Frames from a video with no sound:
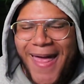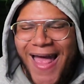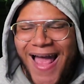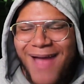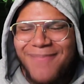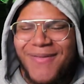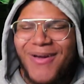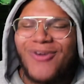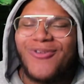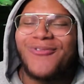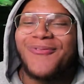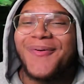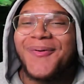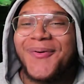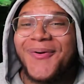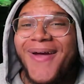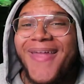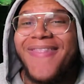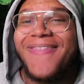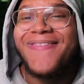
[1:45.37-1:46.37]
I'm not gonna
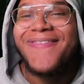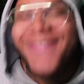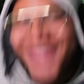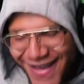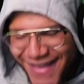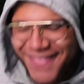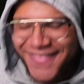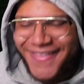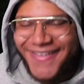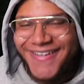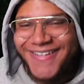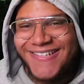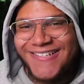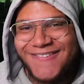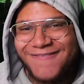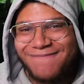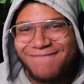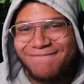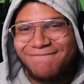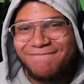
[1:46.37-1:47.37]
regret nothing.
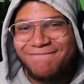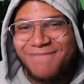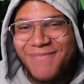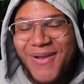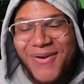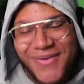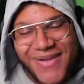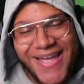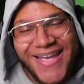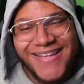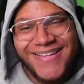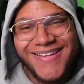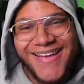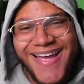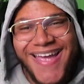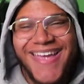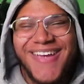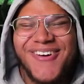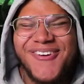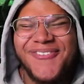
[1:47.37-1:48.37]
Okay?
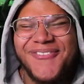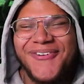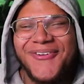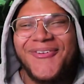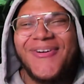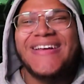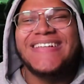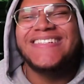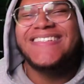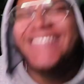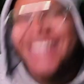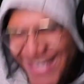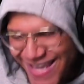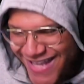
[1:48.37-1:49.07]
I ain't gonna regret shit.